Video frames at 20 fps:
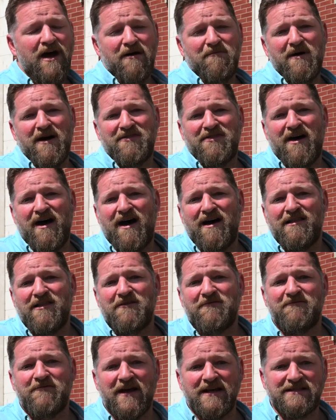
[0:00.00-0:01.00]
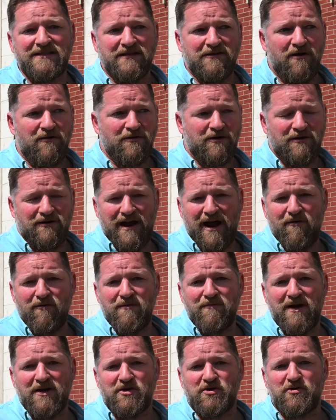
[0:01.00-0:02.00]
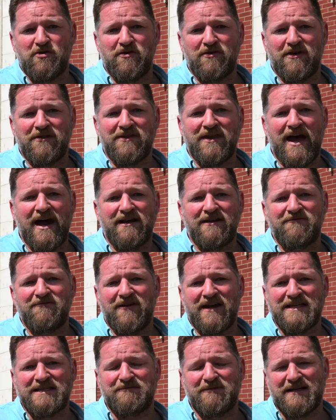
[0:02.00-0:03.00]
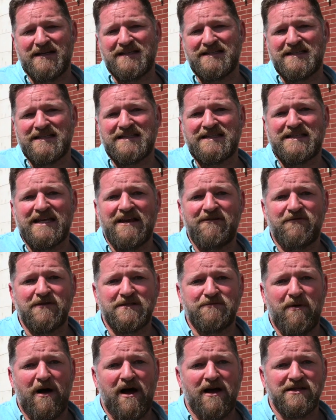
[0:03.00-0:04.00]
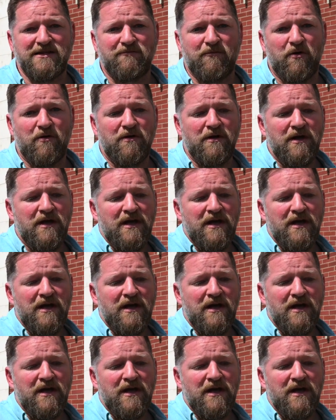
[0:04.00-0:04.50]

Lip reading: about the highly vested owner, and how we make sure that investment is as safe as possible.